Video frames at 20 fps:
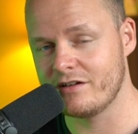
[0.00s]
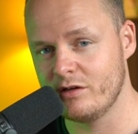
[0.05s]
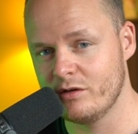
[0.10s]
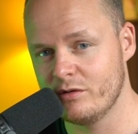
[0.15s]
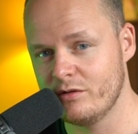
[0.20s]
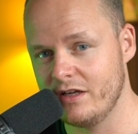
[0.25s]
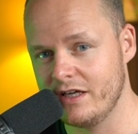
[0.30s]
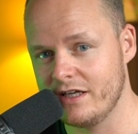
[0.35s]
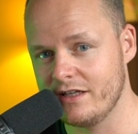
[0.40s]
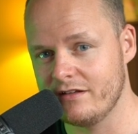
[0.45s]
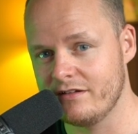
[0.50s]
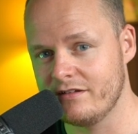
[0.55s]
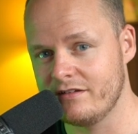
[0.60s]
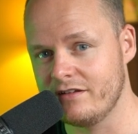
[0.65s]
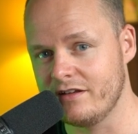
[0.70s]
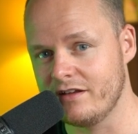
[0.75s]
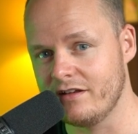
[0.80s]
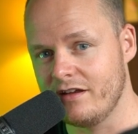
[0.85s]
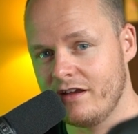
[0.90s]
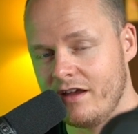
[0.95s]
low
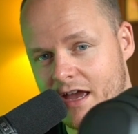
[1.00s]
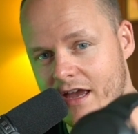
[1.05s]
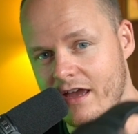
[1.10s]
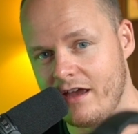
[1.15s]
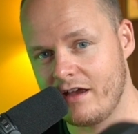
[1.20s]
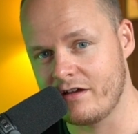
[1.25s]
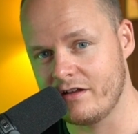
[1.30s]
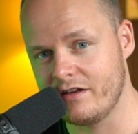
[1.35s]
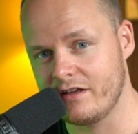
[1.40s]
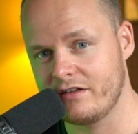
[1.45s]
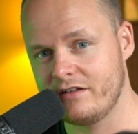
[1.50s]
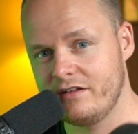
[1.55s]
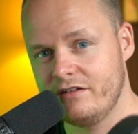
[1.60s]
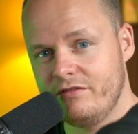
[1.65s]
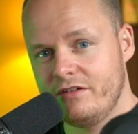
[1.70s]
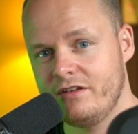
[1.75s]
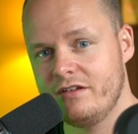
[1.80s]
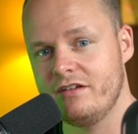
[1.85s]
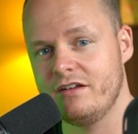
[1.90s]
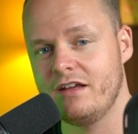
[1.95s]
latency,
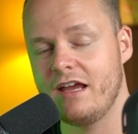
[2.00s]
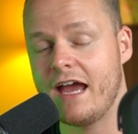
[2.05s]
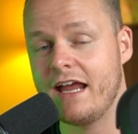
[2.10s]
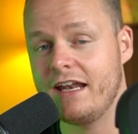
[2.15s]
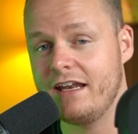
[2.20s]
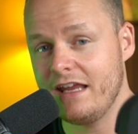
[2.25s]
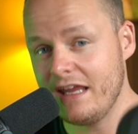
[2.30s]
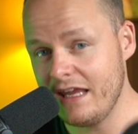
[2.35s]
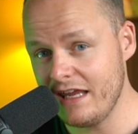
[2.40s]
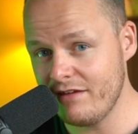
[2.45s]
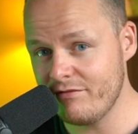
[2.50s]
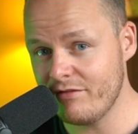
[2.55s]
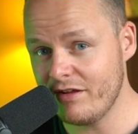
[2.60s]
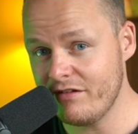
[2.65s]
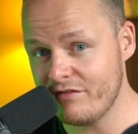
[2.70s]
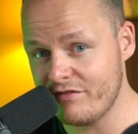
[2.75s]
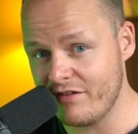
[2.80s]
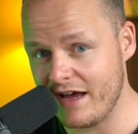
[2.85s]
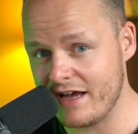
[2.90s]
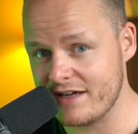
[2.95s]
connectivity and
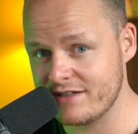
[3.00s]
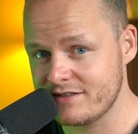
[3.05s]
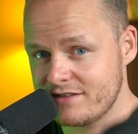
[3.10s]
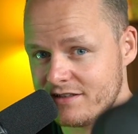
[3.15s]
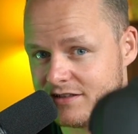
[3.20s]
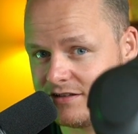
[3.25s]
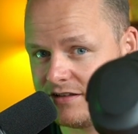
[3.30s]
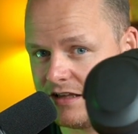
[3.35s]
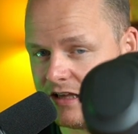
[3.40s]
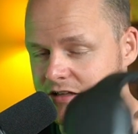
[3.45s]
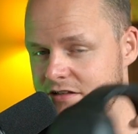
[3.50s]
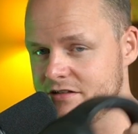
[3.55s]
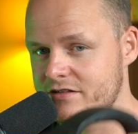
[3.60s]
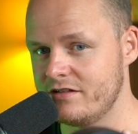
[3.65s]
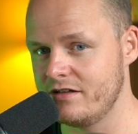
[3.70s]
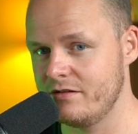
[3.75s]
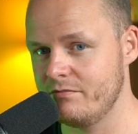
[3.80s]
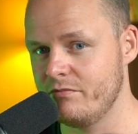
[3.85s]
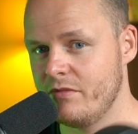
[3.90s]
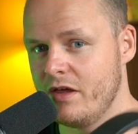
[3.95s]
even faster than
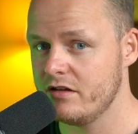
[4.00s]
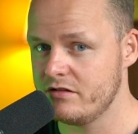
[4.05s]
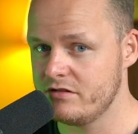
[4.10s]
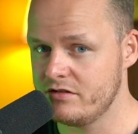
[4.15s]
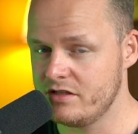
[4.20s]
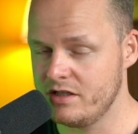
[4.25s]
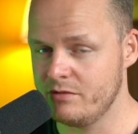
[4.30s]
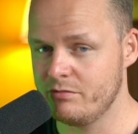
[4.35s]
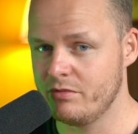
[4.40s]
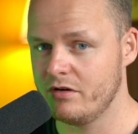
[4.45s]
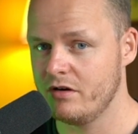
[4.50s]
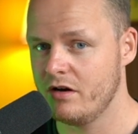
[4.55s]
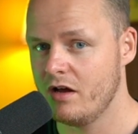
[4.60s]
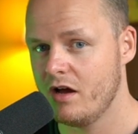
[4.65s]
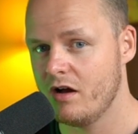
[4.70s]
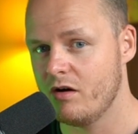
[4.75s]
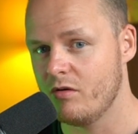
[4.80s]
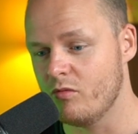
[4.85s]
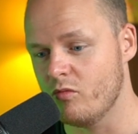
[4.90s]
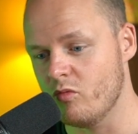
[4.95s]
some cheaper
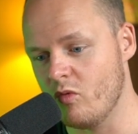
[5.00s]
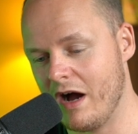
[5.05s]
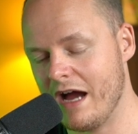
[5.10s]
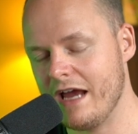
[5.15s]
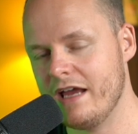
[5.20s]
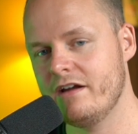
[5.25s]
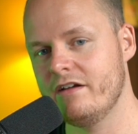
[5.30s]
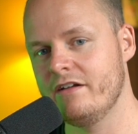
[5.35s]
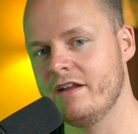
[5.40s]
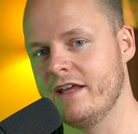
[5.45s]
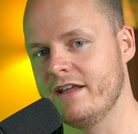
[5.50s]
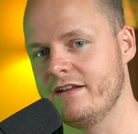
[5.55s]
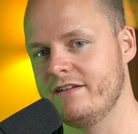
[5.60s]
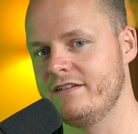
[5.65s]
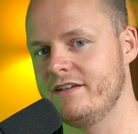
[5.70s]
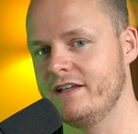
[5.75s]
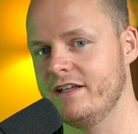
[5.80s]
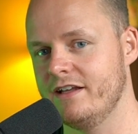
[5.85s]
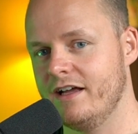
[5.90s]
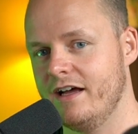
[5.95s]
wired
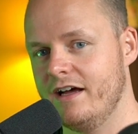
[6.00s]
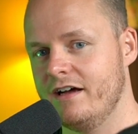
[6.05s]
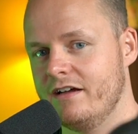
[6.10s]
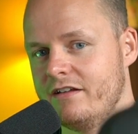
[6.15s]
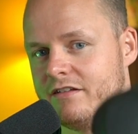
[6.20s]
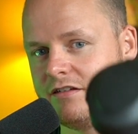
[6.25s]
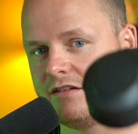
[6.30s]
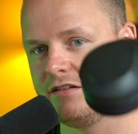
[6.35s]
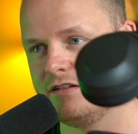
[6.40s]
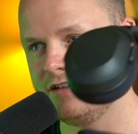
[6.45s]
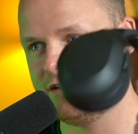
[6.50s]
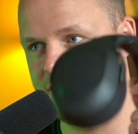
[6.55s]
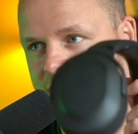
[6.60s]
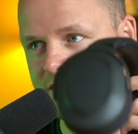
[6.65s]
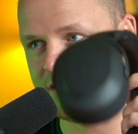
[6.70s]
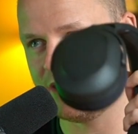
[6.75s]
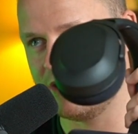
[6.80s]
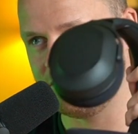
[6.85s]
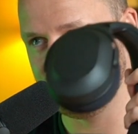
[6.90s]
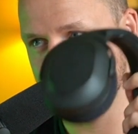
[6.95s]
headset are. So
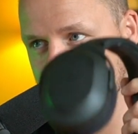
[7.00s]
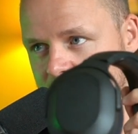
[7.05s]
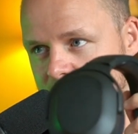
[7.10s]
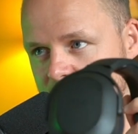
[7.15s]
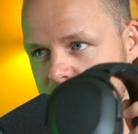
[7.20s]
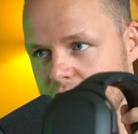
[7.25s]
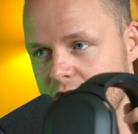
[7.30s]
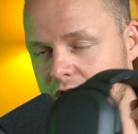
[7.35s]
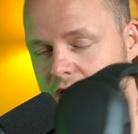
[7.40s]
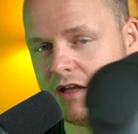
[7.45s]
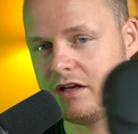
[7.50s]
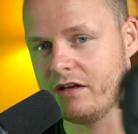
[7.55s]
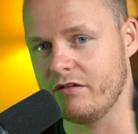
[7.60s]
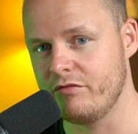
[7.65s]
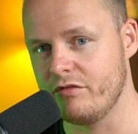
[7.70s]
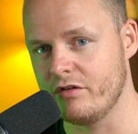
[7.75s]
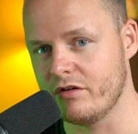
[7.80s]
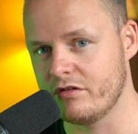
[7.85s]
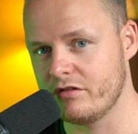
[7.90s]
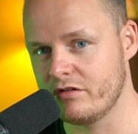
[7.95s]
these are really good and
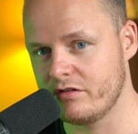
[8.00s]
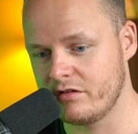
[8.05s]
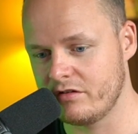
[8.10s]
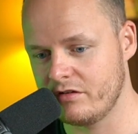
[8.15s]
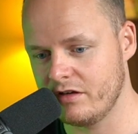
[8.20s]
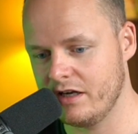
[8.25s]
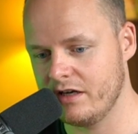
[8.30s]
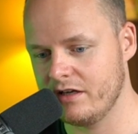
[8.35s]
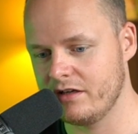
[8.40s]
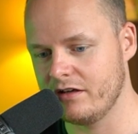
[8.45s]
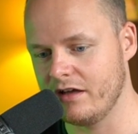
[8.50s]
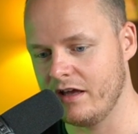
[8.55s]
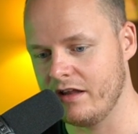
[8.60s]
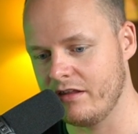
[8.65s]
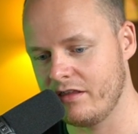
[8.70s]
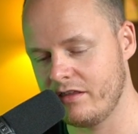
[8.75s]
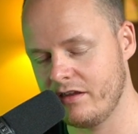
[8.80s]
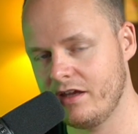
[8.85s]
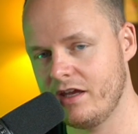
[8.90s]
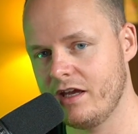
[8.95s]
if you're starting
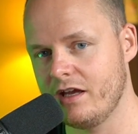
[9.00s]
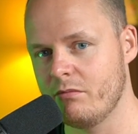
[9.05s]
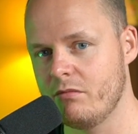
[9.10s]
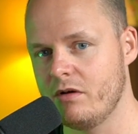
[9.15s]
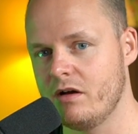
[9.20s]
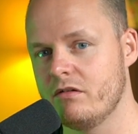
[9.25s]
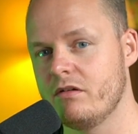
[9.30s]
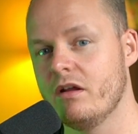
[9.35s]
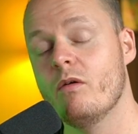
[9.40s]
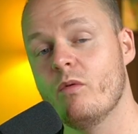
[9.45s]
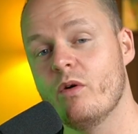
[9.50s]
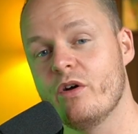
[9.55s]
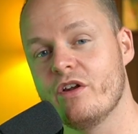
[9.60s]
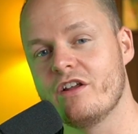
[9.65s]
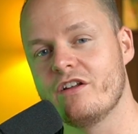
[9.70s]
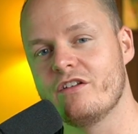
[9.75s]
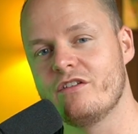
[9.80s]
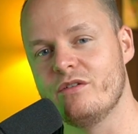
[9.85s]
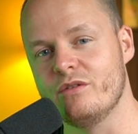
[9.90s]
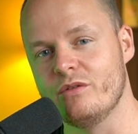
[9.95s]
and thinking about
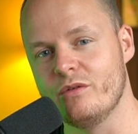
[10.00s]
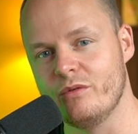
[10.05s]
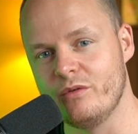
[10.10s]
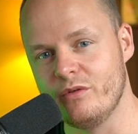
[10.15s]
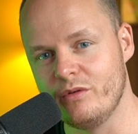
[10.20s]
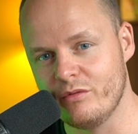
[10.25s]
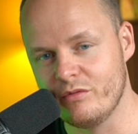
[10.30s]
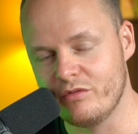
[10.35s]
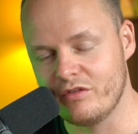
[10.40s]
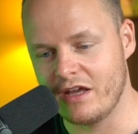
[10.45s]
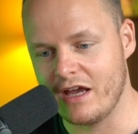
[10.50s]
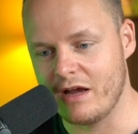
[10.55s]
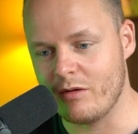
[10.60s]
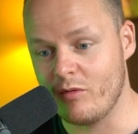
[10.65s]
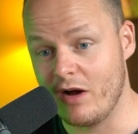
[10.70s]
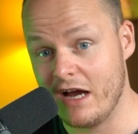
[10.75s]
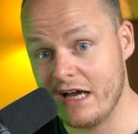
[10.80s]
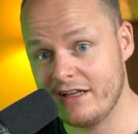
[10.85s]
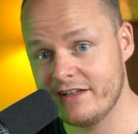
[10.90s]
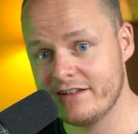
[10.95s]
wanting to use a
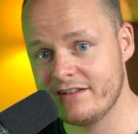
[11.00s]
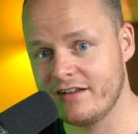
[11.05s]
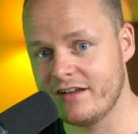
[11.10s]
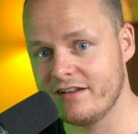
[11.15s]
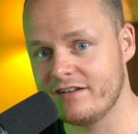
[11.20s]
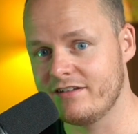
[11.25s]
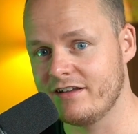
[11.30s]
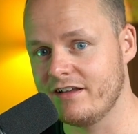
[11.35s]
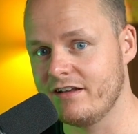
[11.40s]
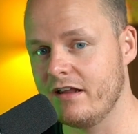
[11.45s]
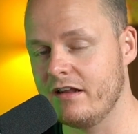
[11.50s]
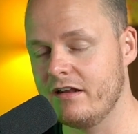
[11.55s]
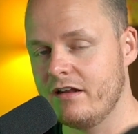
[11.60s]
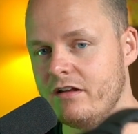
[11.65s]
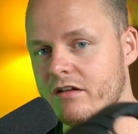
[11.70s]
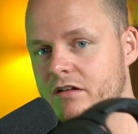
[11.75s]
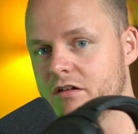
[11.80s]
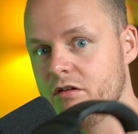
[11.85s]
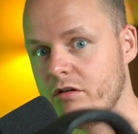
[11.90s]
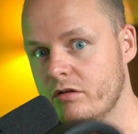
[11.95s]
wireless headset
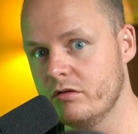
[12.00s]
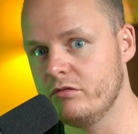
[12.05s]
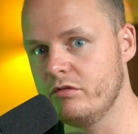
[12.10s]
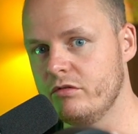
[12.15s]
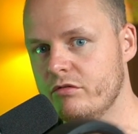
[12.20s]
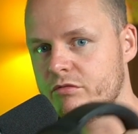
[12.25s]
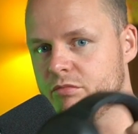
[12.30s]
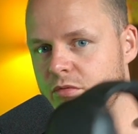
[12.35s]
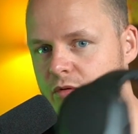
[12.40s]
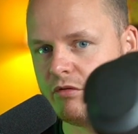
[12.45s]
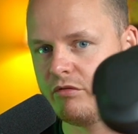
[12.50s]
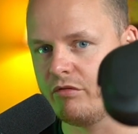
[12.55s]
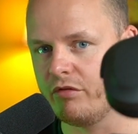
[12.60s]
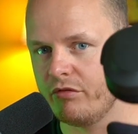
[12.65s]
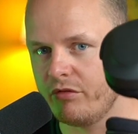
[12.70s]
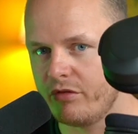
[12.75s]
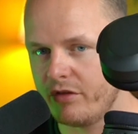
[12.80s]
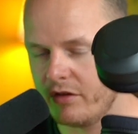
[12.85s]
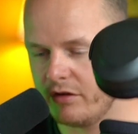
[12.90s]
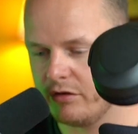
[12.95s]
then don't use
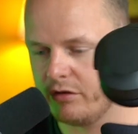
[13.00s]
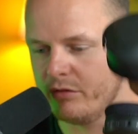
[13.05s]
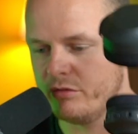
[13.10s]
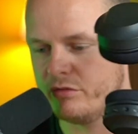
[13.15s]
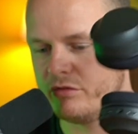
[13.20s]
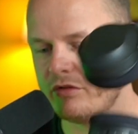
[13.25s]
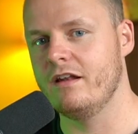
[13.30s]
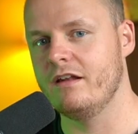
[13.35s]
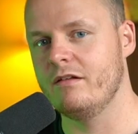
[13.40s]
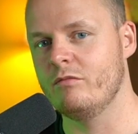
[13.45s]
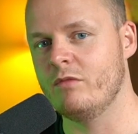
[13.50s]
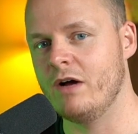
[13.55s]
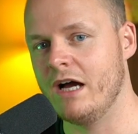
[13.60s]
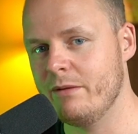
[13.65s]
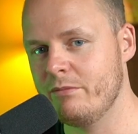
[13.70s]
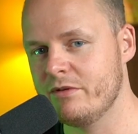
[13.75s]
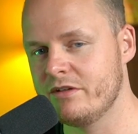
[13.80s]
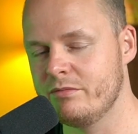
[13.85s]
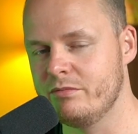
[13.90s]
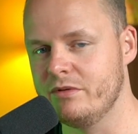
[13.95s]
Bluetooth, use
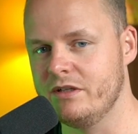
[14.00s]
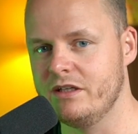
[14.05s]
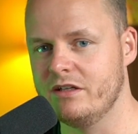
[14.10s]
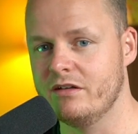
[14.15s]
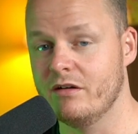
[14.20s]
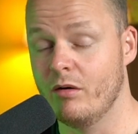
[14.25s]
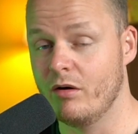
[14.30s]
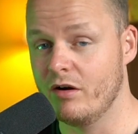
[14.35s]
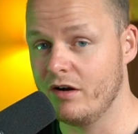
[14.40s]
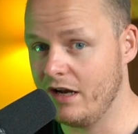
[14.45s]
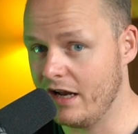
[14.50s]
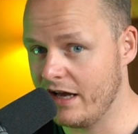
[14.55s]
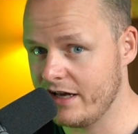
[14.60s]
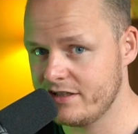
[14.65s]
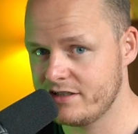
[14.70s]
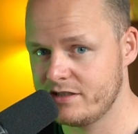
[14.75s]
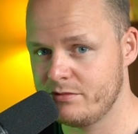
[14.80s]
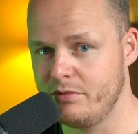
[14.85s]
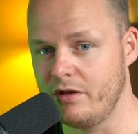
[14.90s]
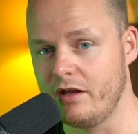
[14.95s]
Hyperspeed or
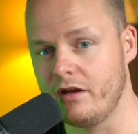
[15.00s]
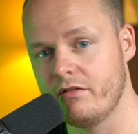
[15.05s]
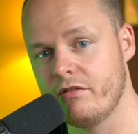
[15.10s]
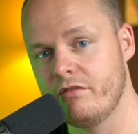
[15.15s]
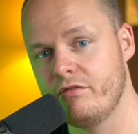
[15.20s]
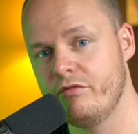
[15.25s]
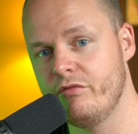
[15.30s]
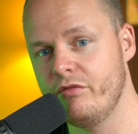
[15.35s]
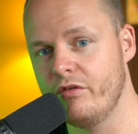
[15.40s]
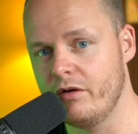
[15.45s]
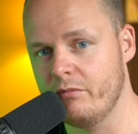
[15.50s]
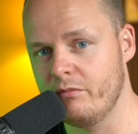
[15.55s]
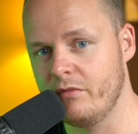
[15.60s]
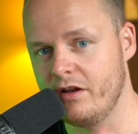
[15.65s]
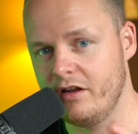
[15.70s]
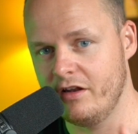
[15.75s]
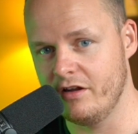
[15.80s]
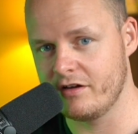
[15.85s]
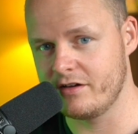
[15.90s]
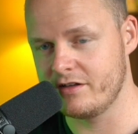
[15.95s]
Lightspeed
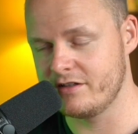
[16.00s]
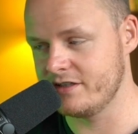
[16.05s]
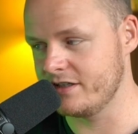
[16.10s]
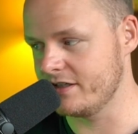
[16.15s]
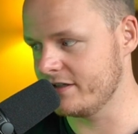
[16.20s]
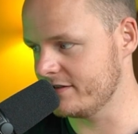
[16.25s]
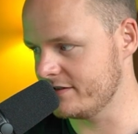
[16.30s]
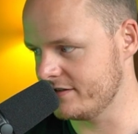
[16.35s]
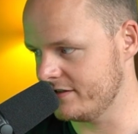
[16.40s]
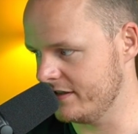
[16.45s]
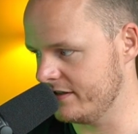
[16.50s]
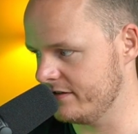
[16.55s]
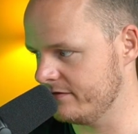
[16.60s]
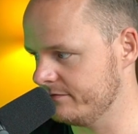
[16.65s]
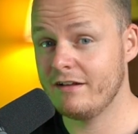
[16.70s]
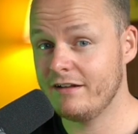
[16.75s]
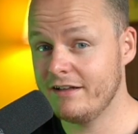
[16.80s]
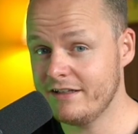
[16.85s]
from Logitech instead.